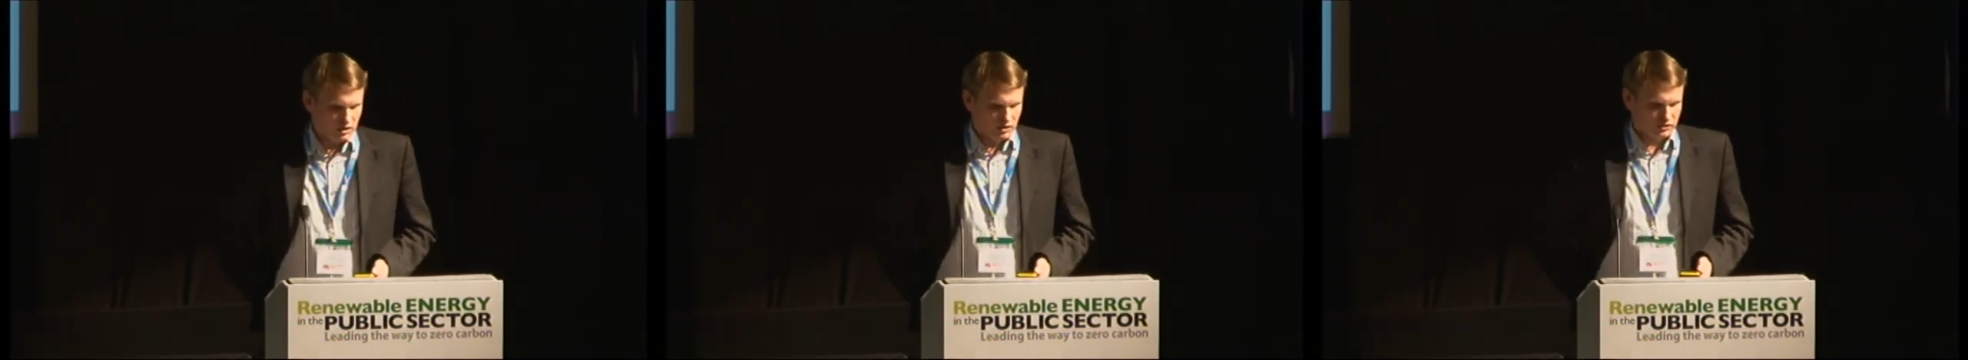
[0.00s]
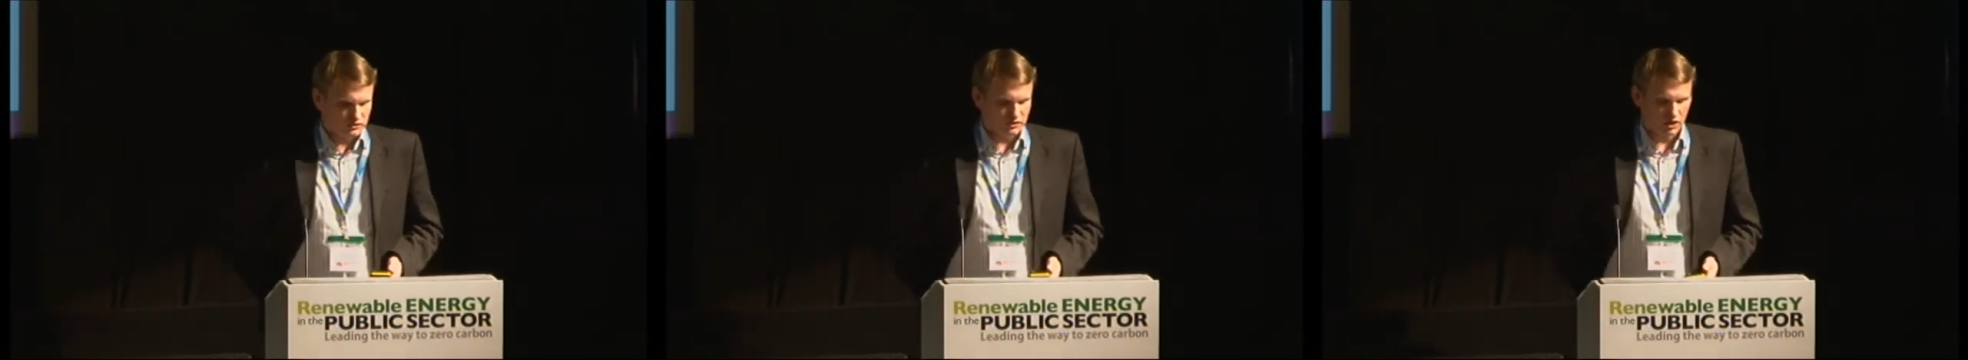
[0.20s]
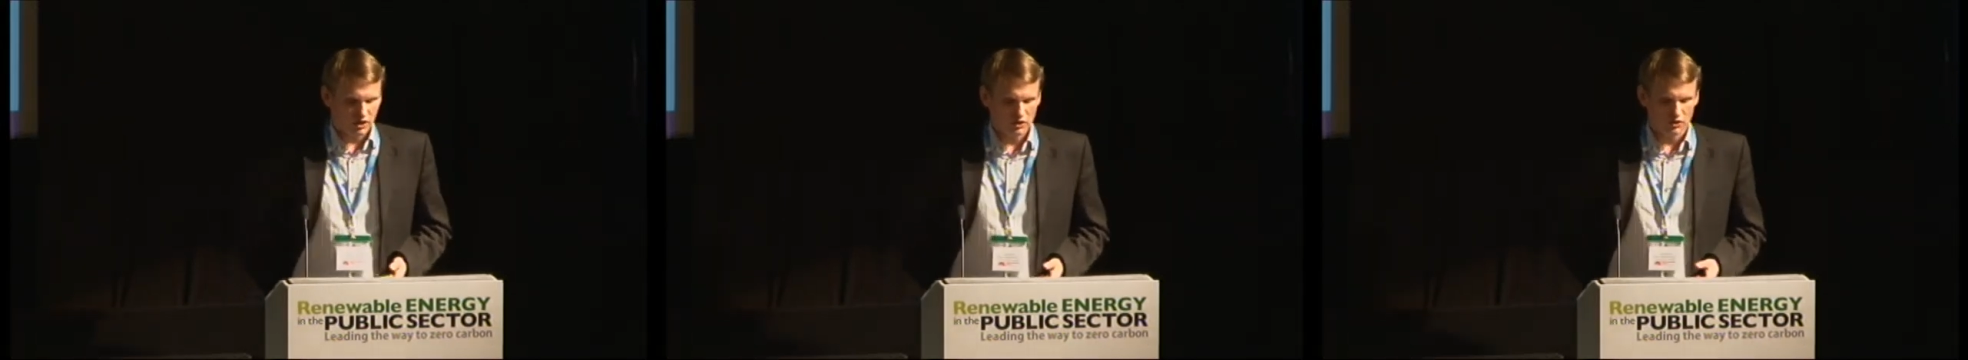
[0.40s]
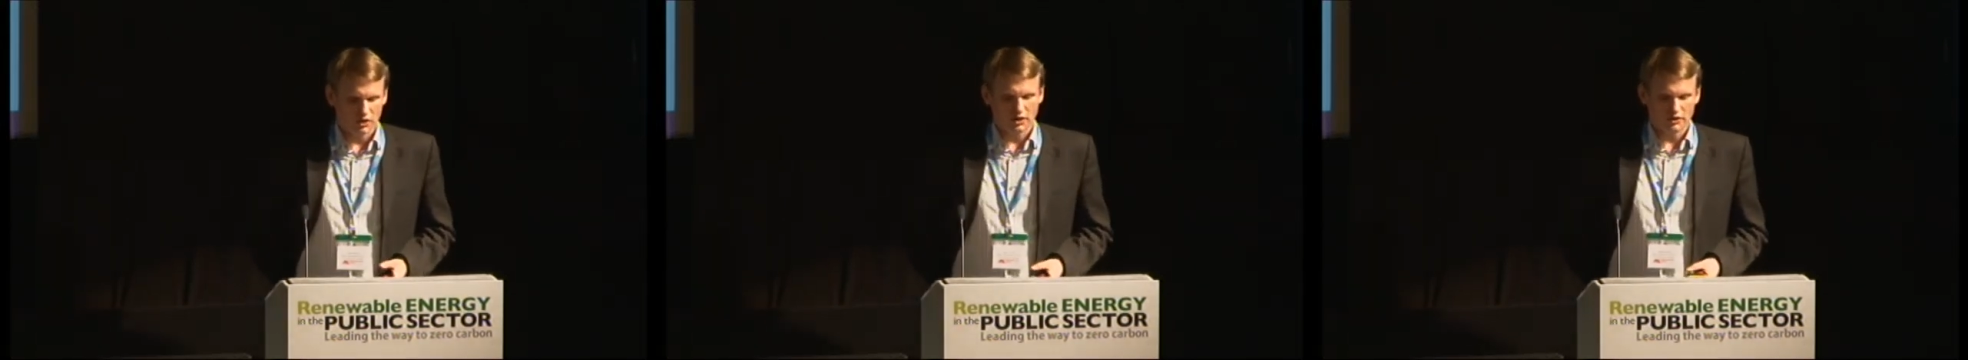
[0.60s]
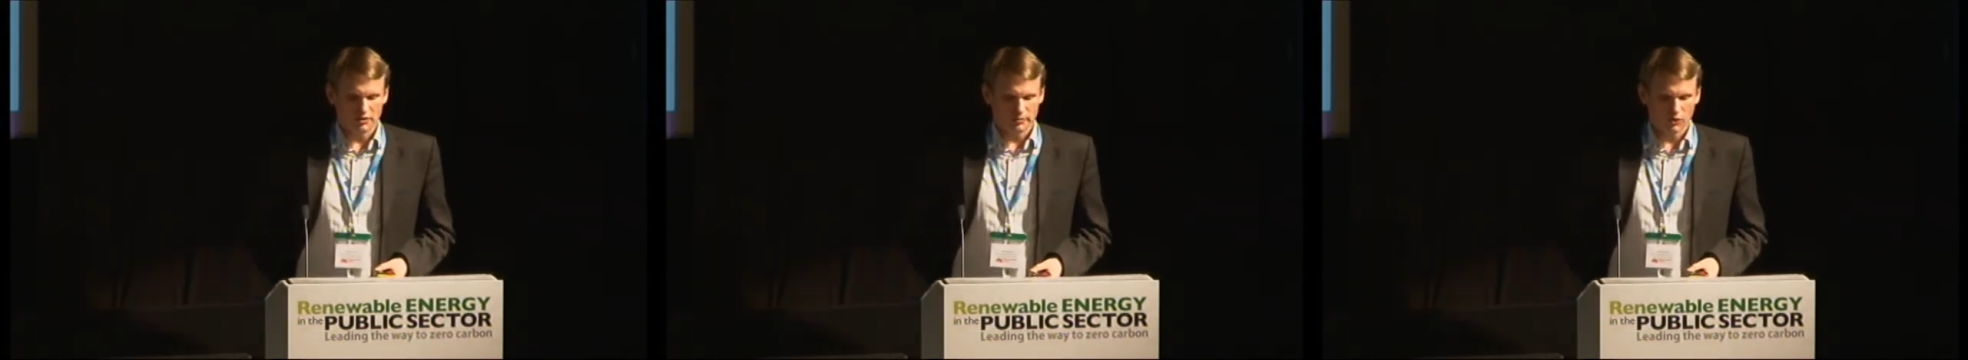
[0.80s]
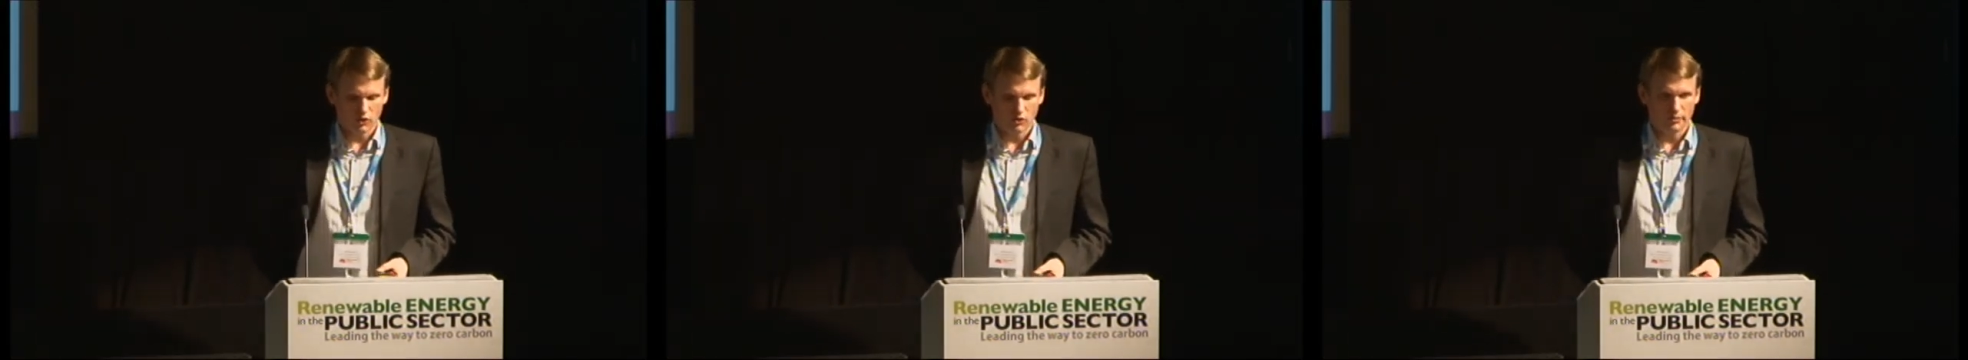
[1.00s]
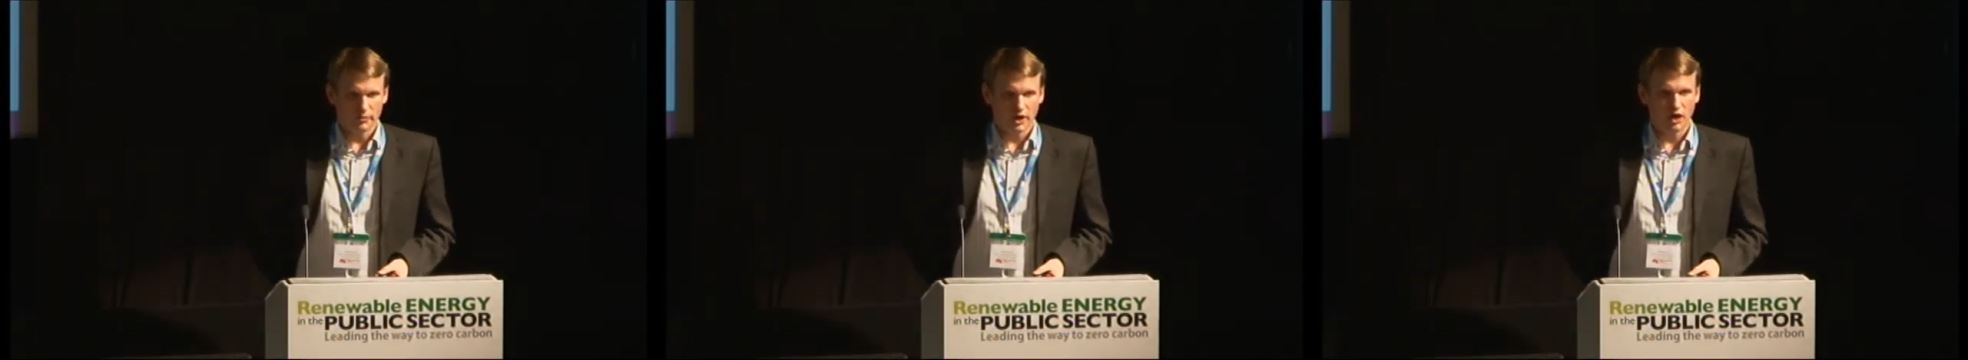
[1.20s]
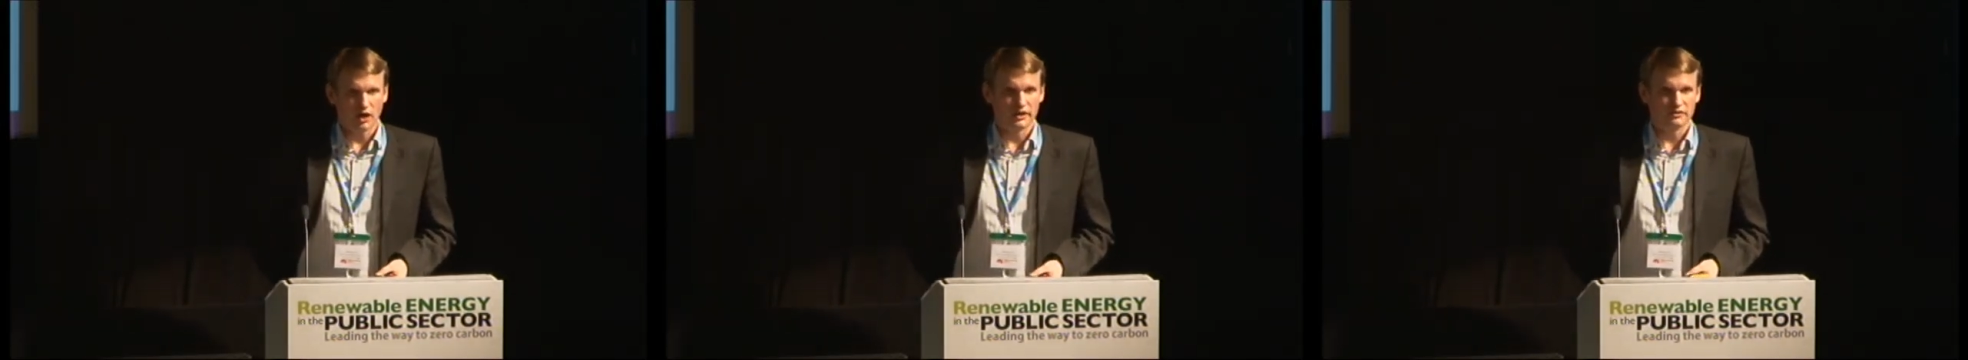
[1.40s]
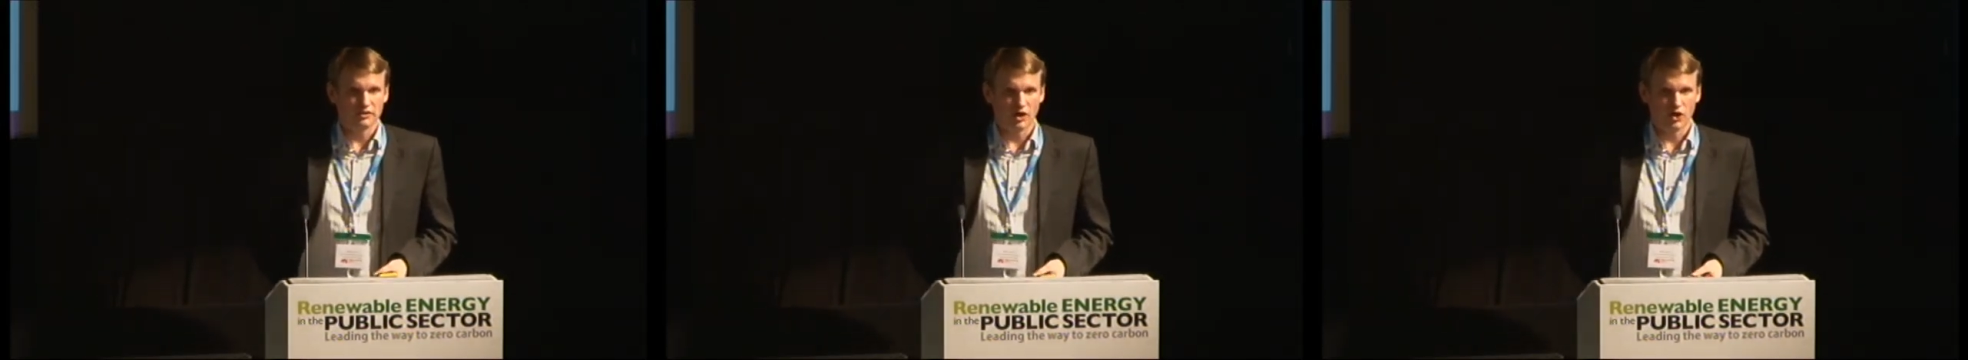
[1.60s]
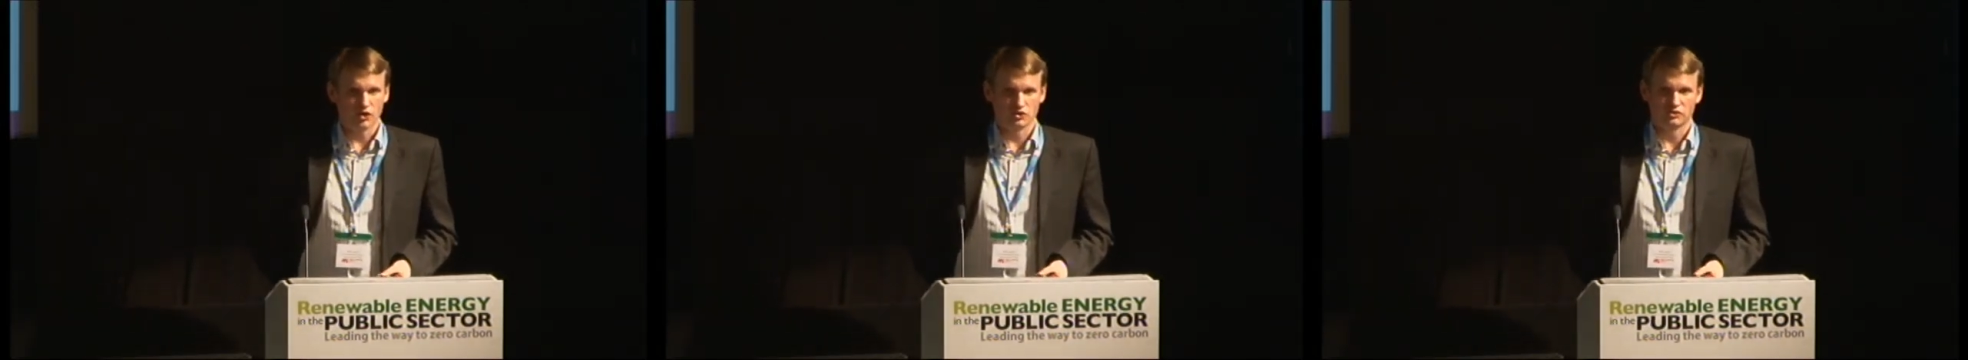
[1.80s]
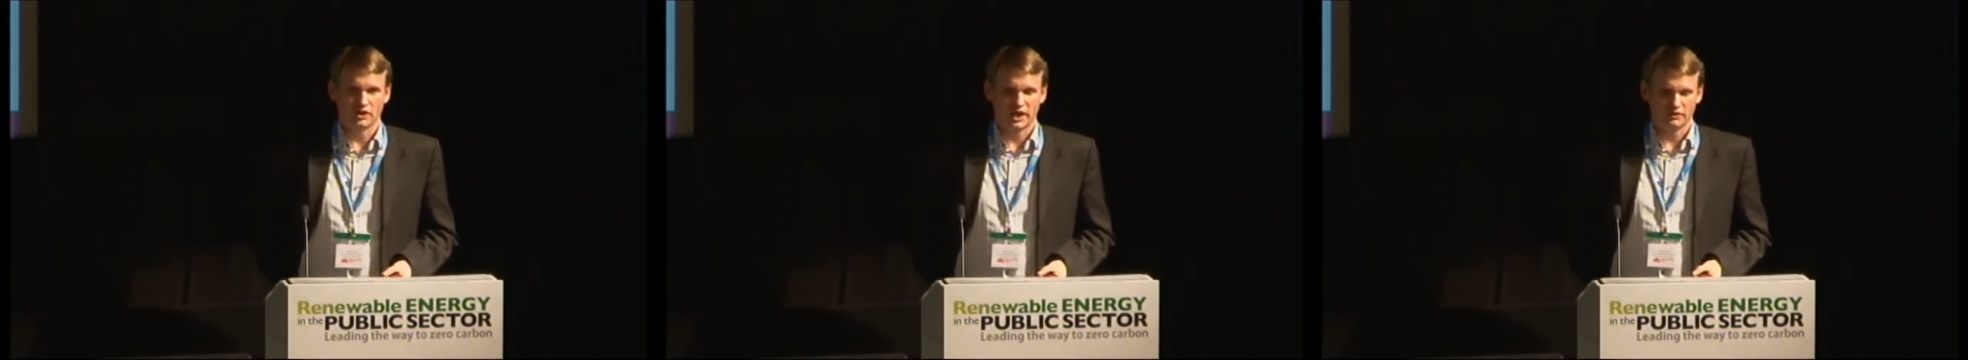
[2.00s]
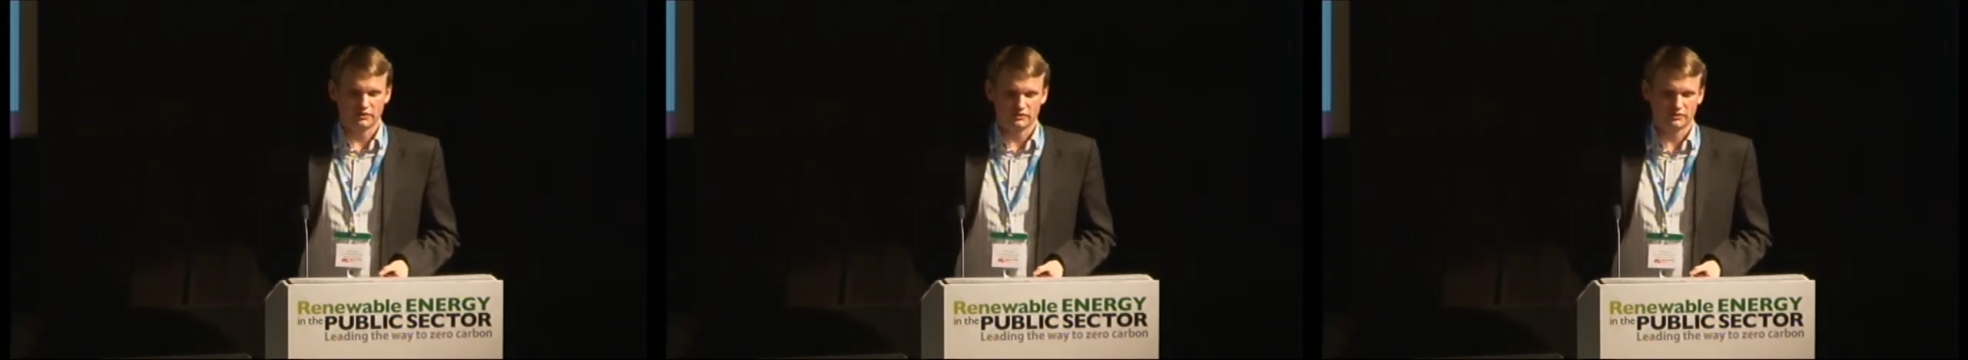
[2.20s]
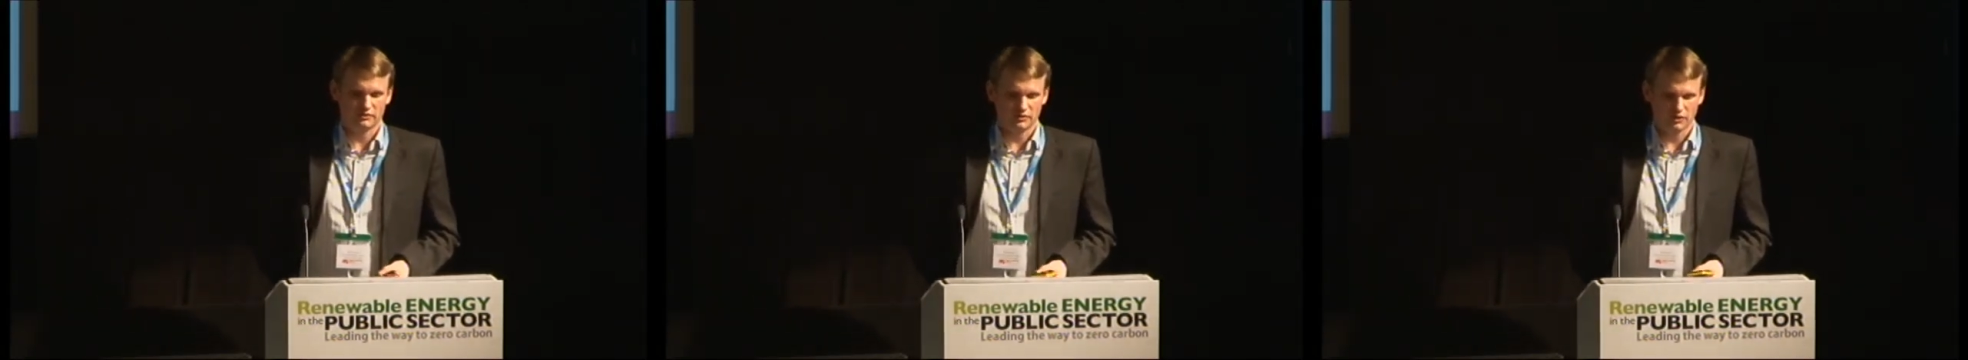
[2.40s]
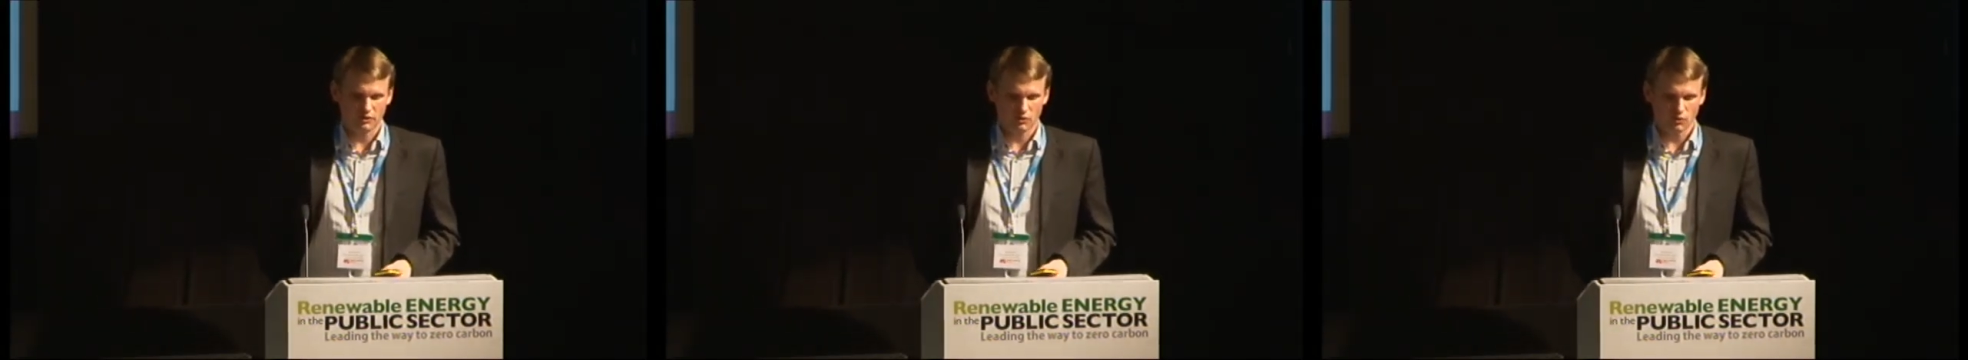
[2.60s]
So the important part is hurdle rates.